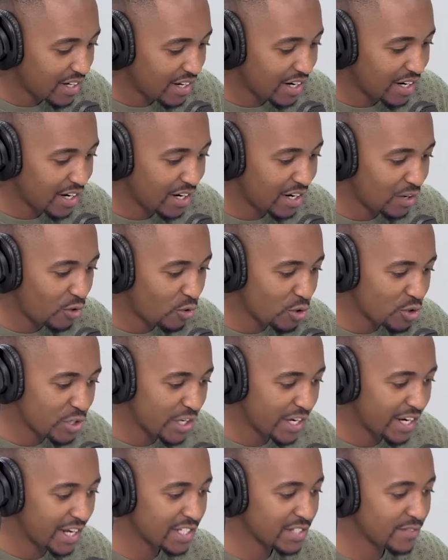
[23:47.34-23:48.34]

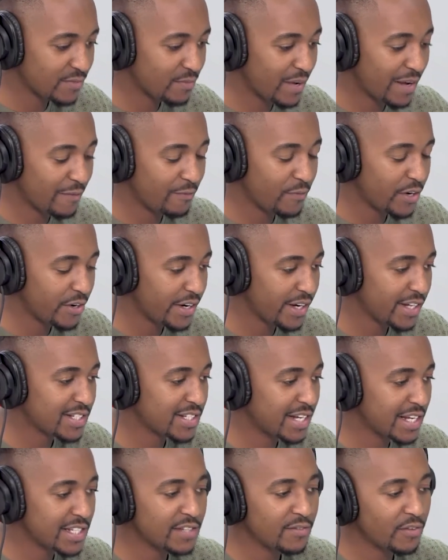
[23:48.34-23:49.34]
AutoTrader has very
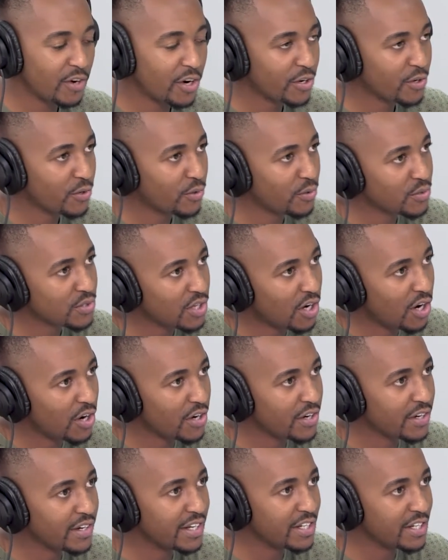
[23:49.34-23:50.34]
extensive articles on